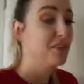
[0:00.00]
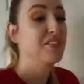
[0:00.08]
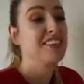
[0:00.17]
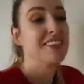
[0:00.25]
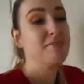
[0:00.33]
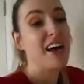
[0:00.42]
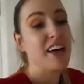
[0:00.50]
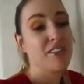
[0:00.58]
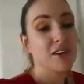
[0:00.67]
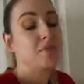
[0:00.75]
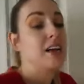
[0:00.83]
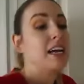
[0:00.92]
I'm going to the
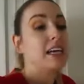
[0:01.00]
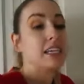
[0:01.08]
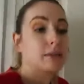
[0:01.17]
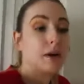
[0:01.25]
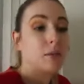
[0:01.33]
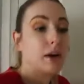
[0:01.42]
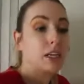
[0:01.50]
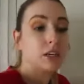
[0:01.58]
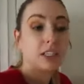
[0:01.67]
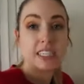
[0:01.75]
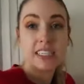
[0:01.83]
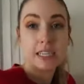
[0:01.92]
bathroom because my
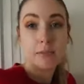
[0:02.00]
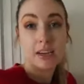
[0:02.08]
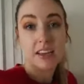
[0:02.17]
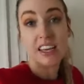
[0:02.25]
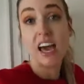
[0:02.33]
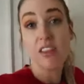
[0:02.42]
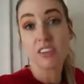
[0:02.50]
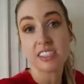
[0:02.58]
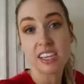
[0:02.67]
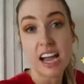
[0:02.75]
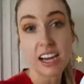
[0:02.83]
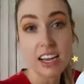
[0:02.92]
1-year-old is sleeping on the other
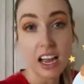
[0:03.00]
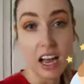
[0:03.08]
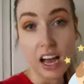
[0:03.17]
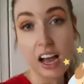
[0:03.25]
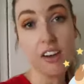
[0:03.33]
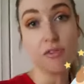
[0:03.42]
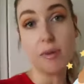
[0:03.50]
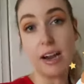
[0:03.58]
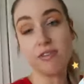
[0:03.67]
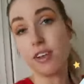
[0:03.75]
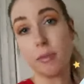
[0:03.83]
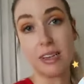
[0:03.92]
side of
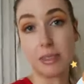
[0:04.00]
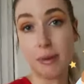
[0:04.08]
my filming